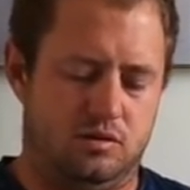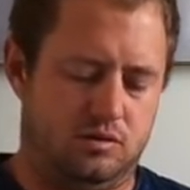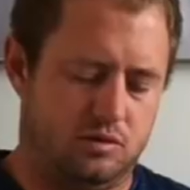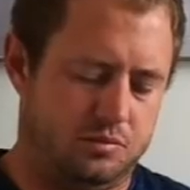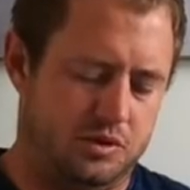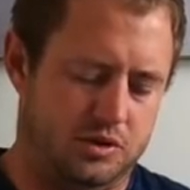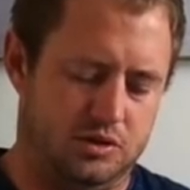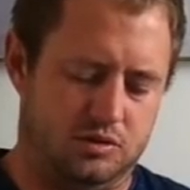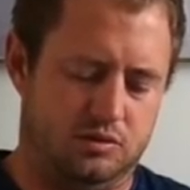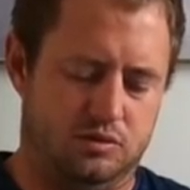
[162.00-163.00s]
the top
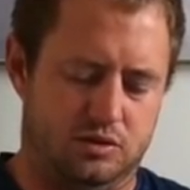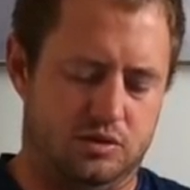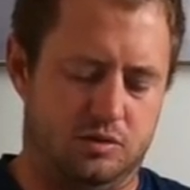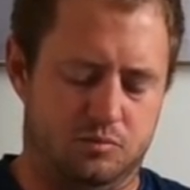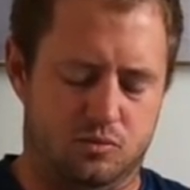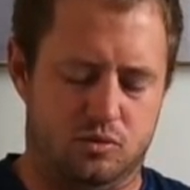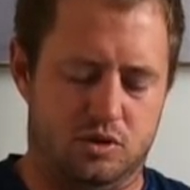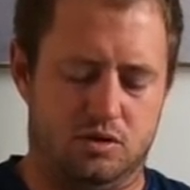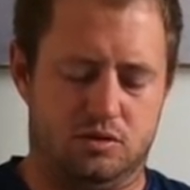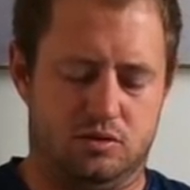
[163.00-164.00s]
section. Just get more
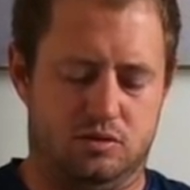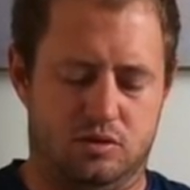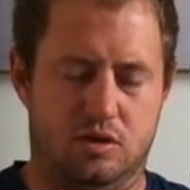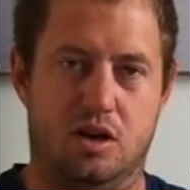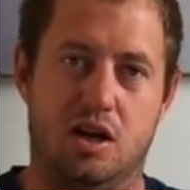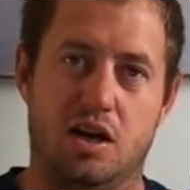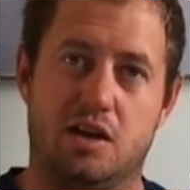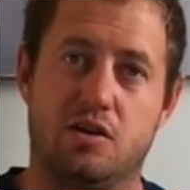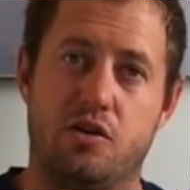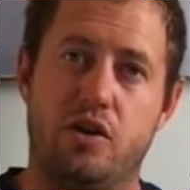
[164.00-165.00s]
out. I
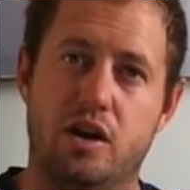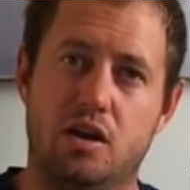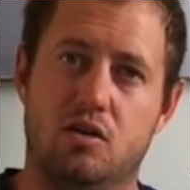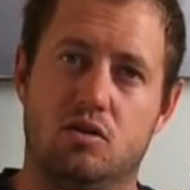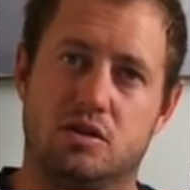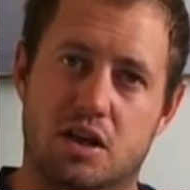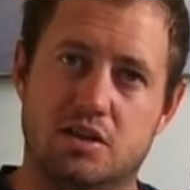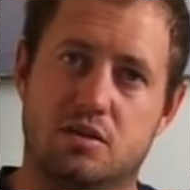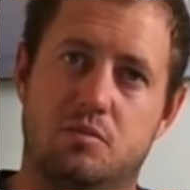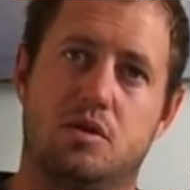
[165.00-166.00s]
like it really long
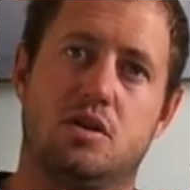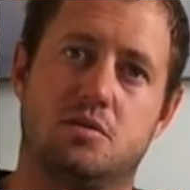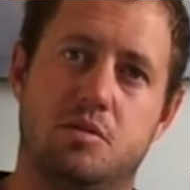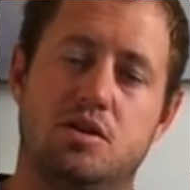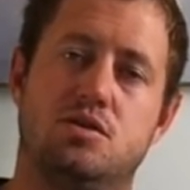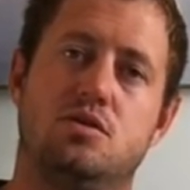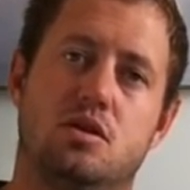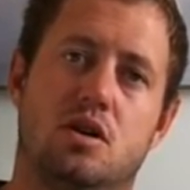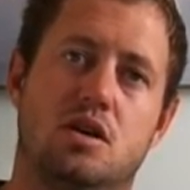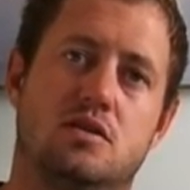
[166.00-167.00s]
trace, and I'm going to explain to you
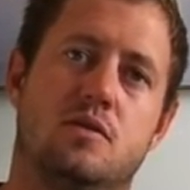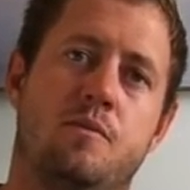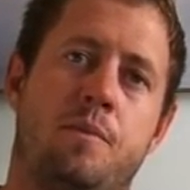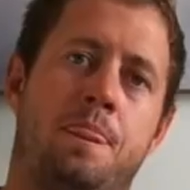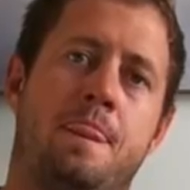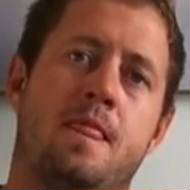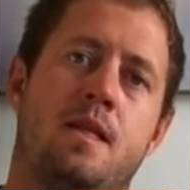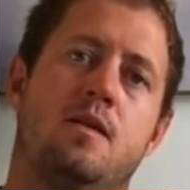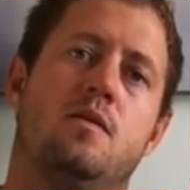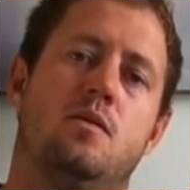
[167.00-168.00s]
guys
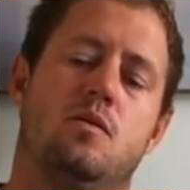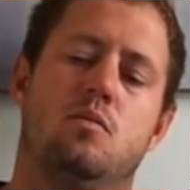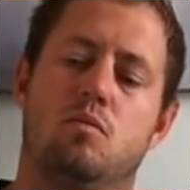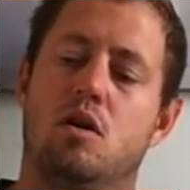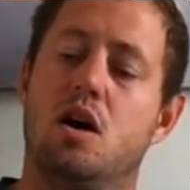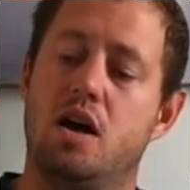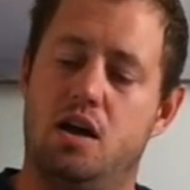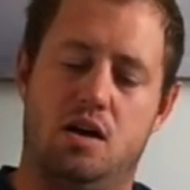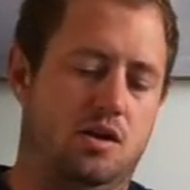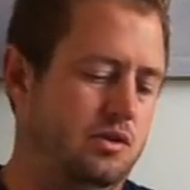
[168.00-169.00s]
why
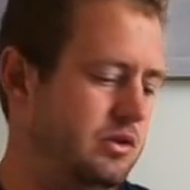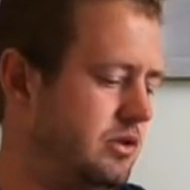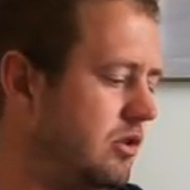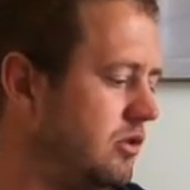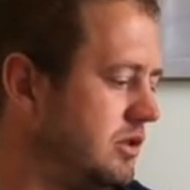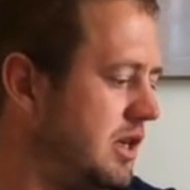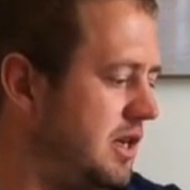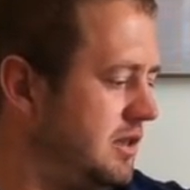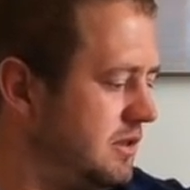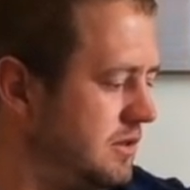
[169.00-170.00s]
I use a long
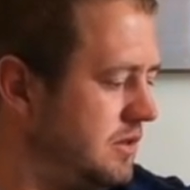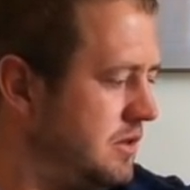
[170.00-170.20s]
trace